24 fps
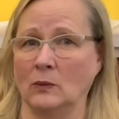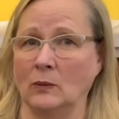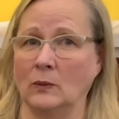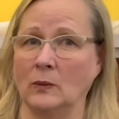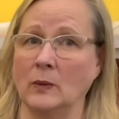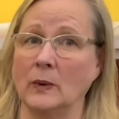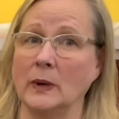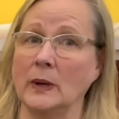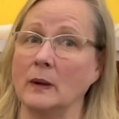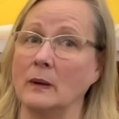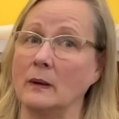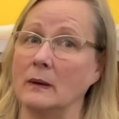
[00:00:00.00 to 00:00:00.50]

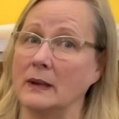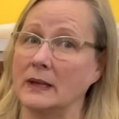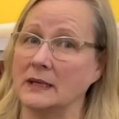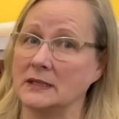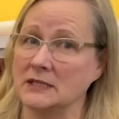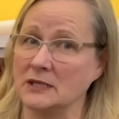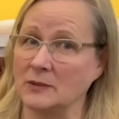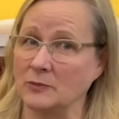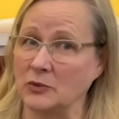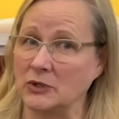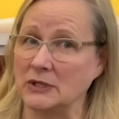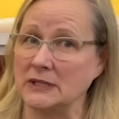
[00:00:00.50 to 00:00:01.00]
we're going
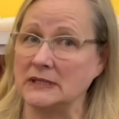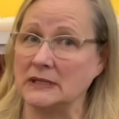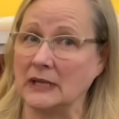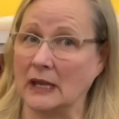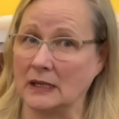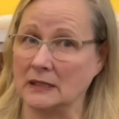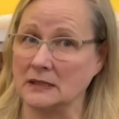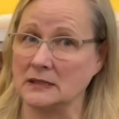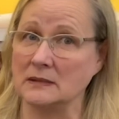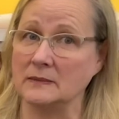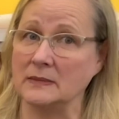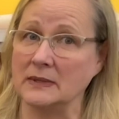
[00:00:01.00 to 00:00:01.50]
to
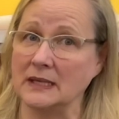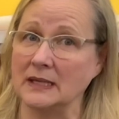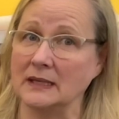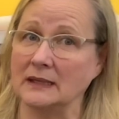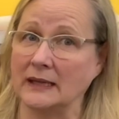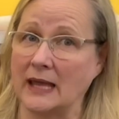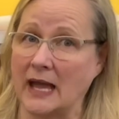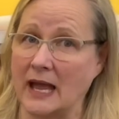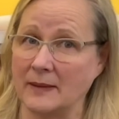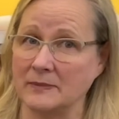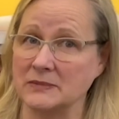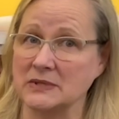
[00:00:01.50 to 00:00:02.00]
pretend to be a
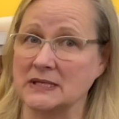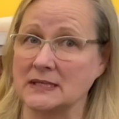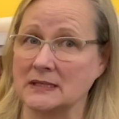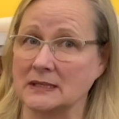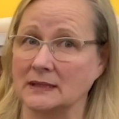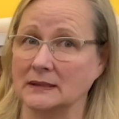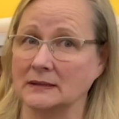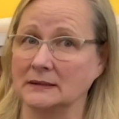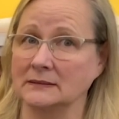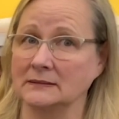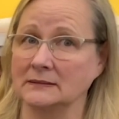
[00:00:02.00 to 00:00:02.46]
lobster.